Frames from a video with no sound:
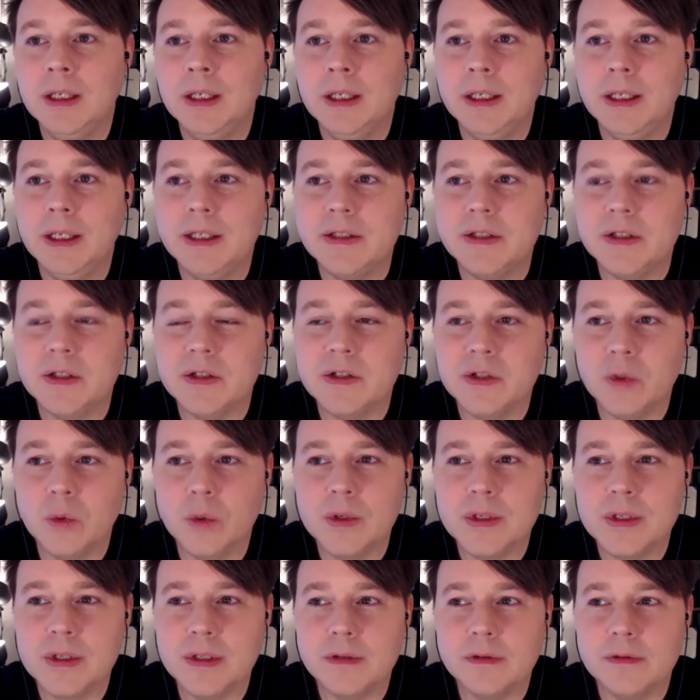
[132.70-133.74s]
It's the
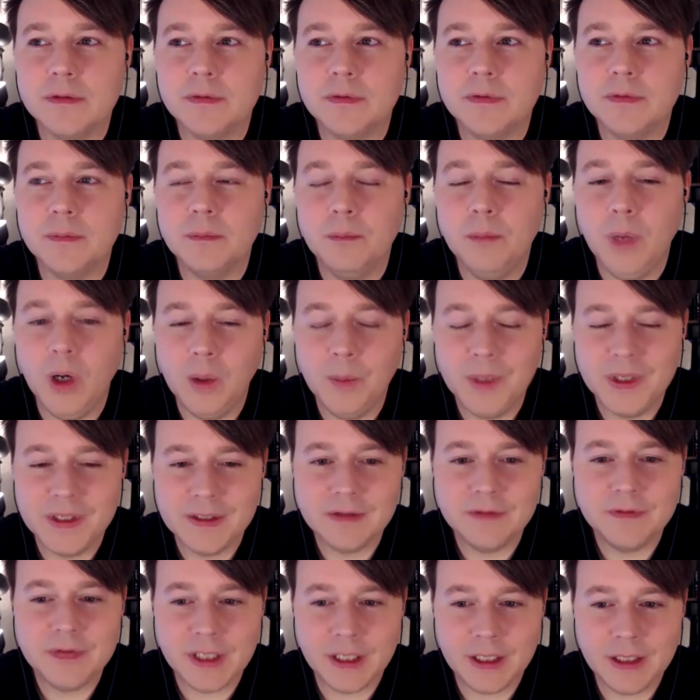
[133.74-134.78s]
source of moments
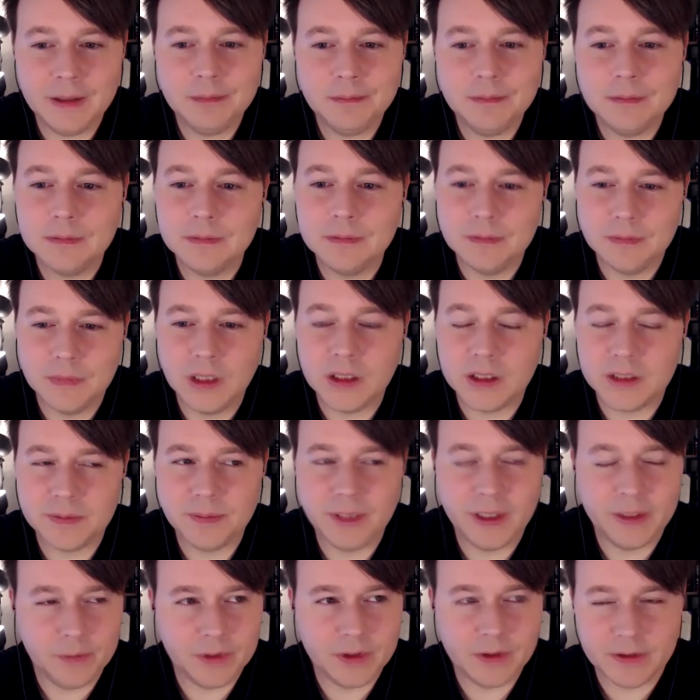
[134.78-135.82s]
of time. I'll
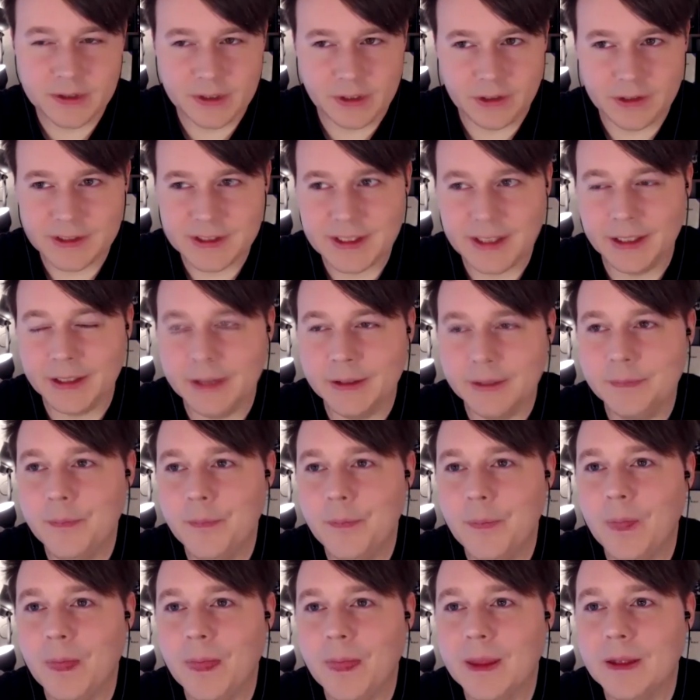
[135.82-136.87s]
explain what those are in a second.
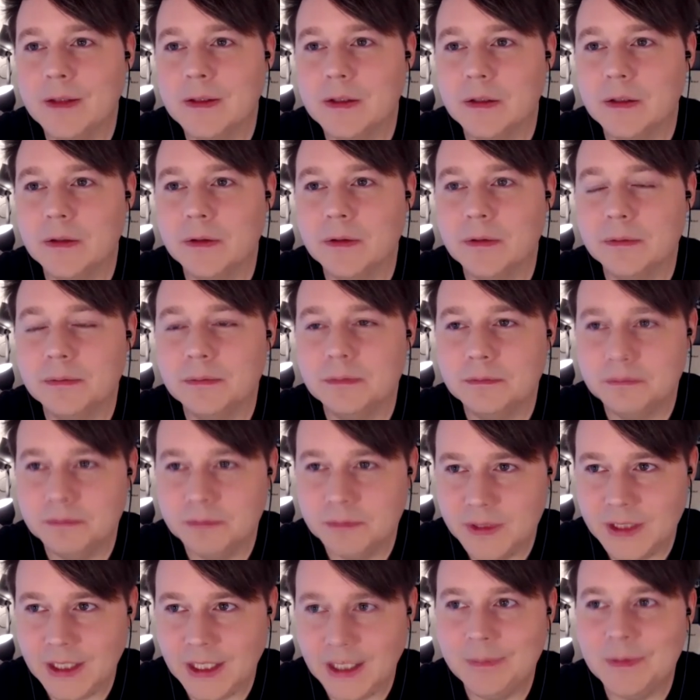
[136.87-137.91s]
So
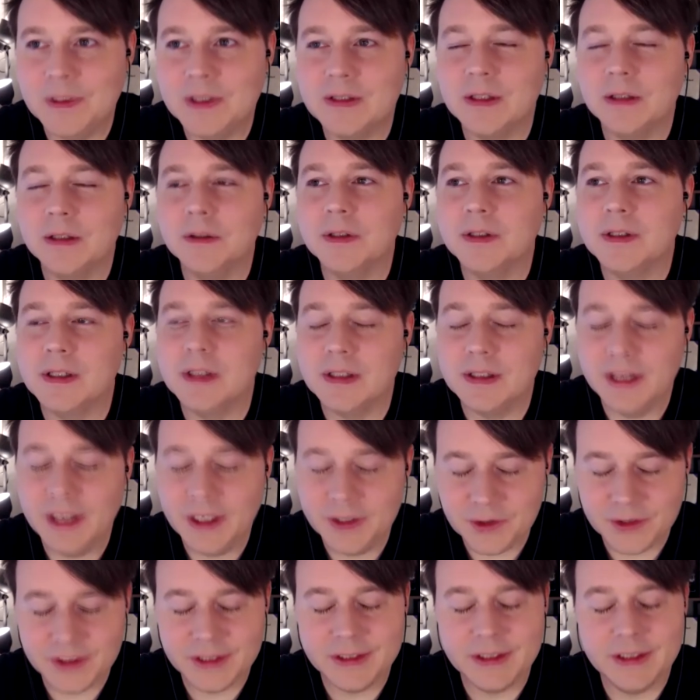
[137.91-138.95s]
time is though it's this
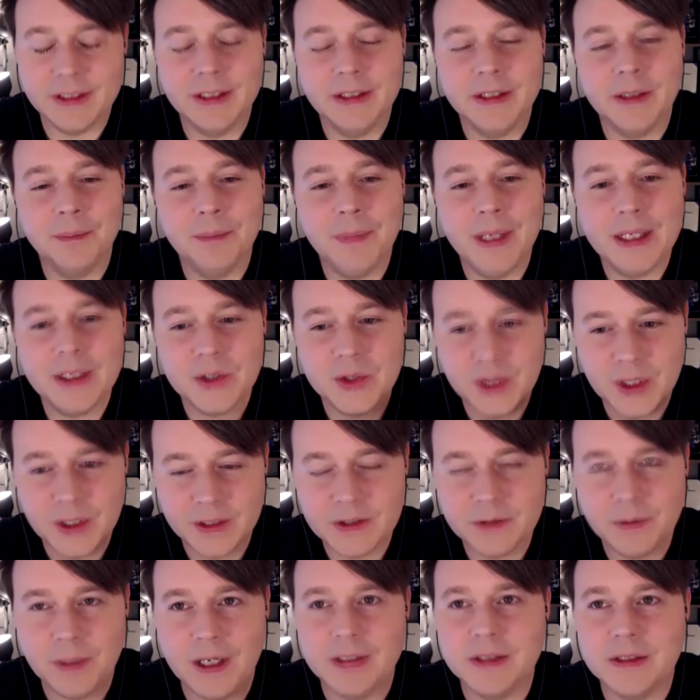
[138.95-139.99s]
natured entity that makes
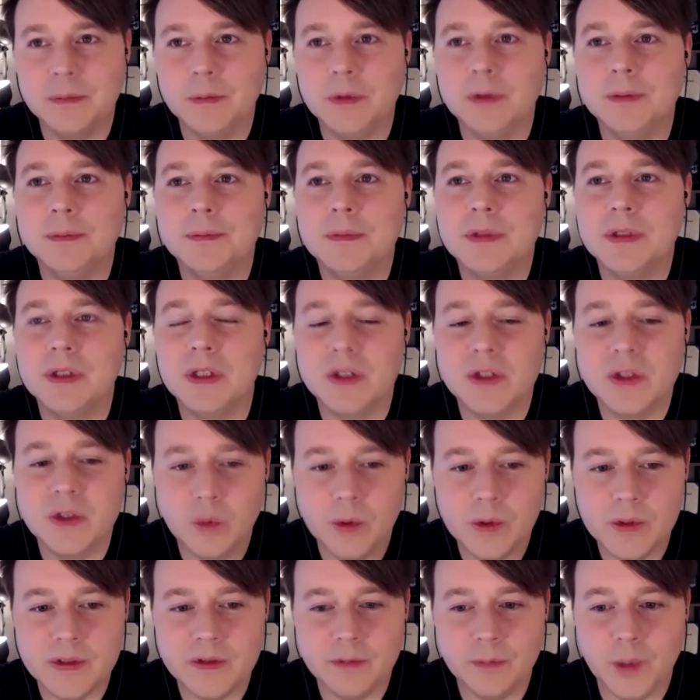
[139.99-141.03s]
change possible. It's the
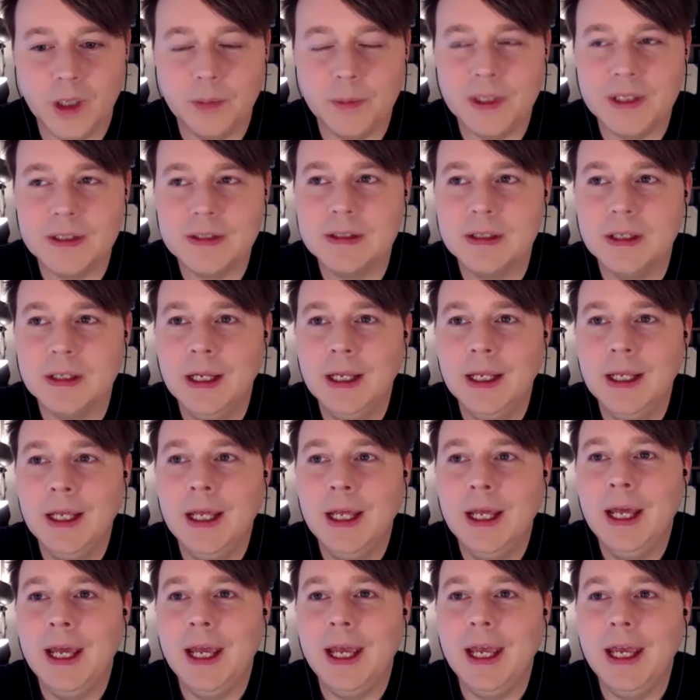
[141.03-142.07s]
source of moments
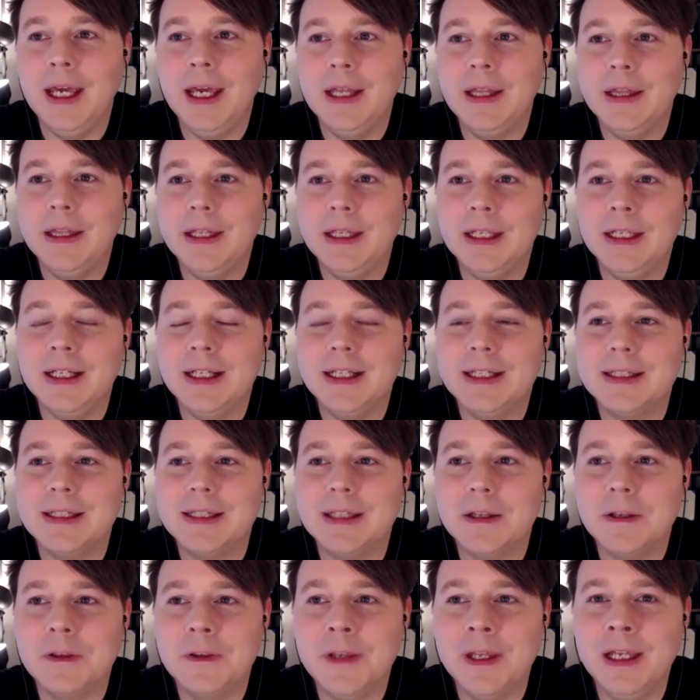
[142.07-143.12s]
and then it's
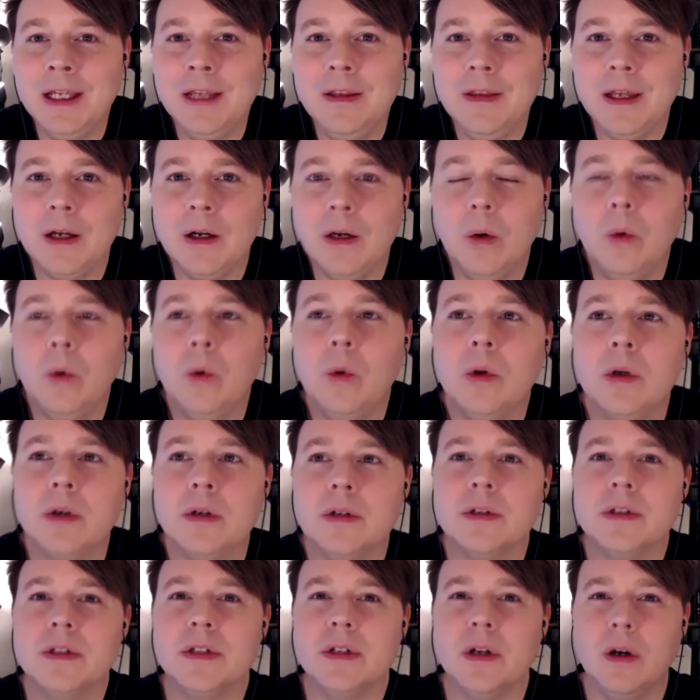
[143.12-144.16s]
the thing that
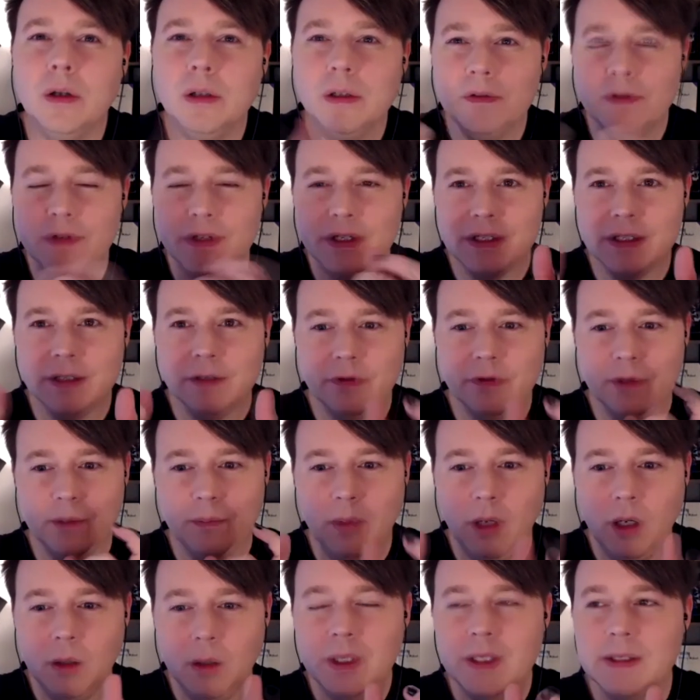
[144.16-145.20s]
orders all of these different
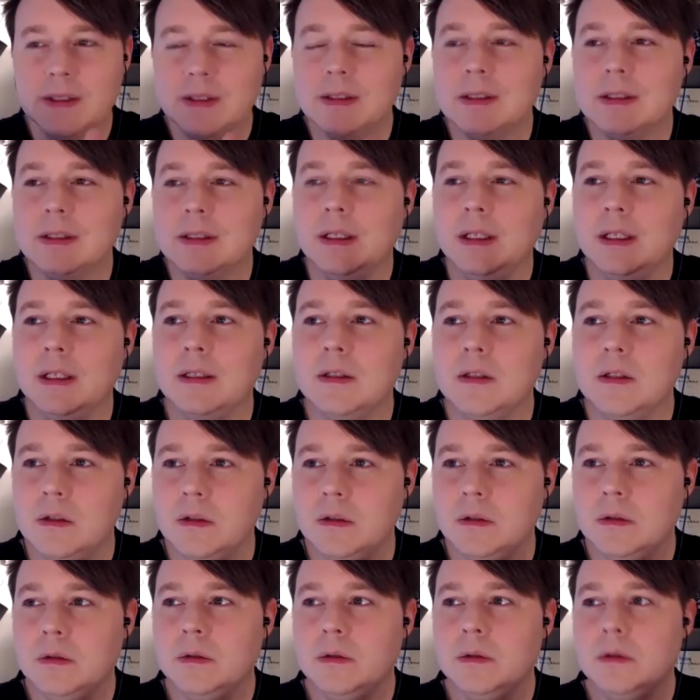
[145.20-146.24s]
moments
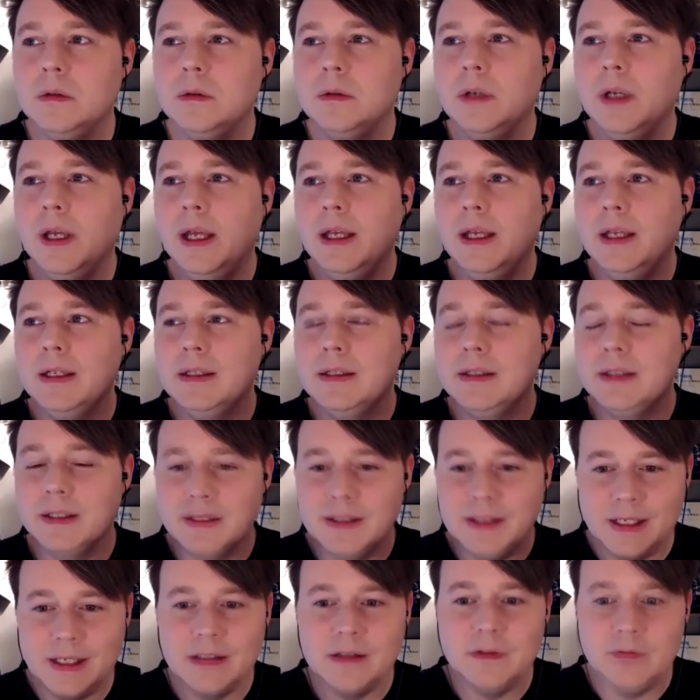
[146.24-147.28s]
into a
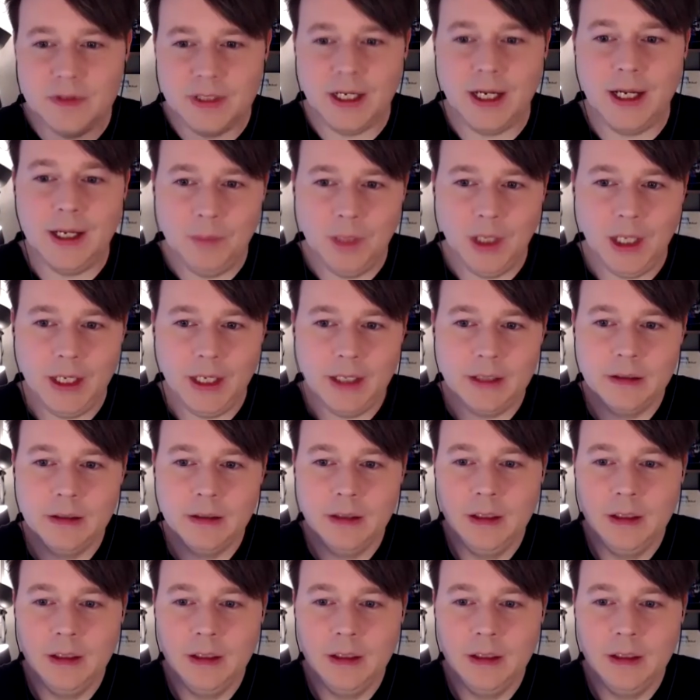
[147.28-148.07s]
successive timeline